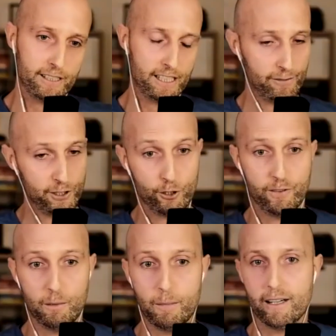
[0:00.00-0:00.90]
And if you do
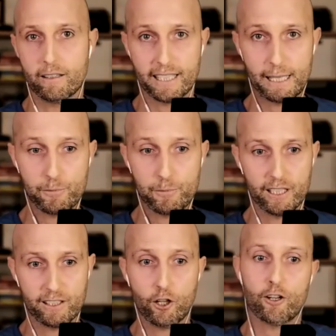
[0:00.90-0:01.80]
feel better, keep doing
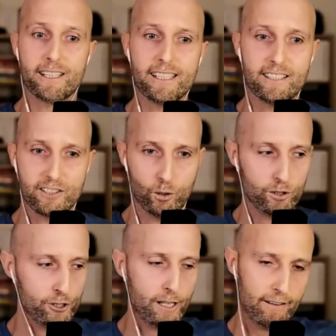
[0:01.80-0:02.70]
it. Or at least know
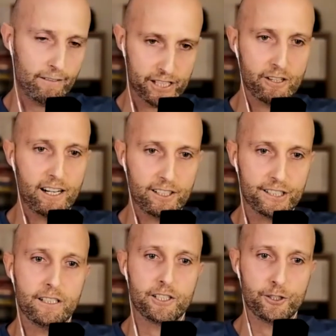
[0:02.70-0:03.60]
that you have it in your
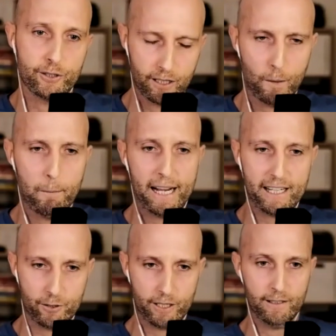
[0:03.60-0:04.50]
arsenal that you can come back
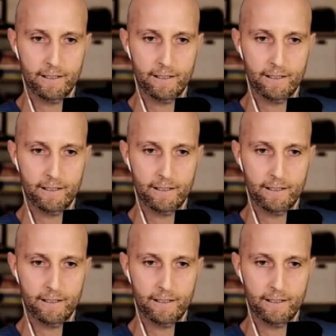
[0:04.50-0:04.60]
to it.